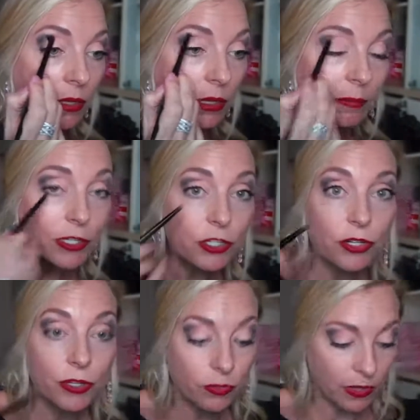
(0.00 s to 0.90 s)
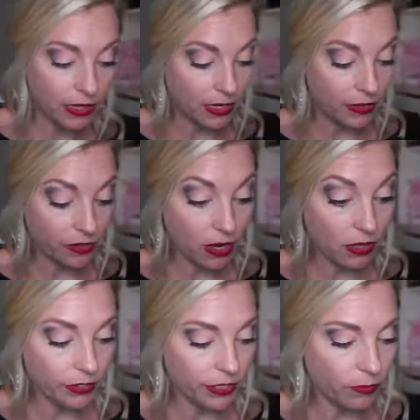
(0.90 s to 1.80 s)
And I'm going to show you with the other
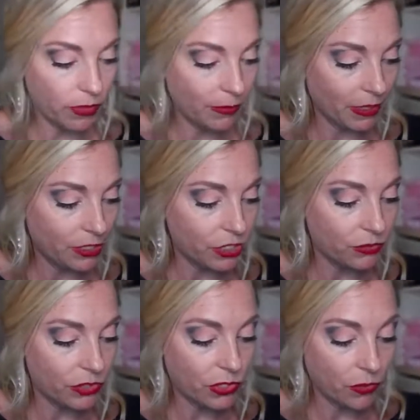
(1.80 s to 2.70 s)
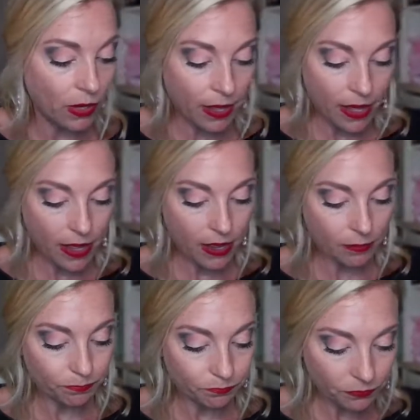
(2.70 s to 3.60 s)
color here what I'm going to do. So
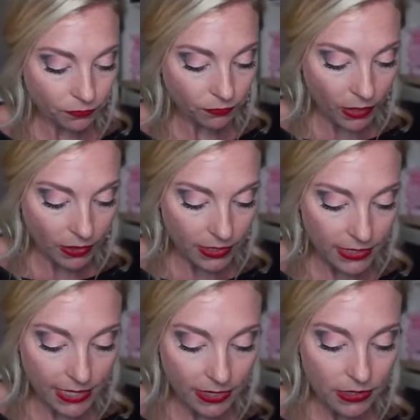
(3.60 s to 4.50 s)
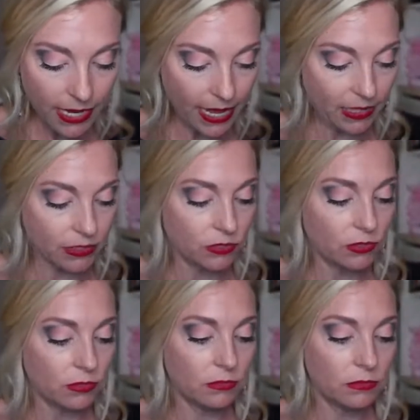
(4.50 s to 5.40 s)
the sand
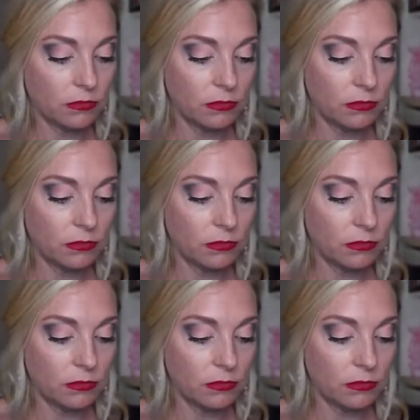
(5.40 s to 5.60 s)
castle.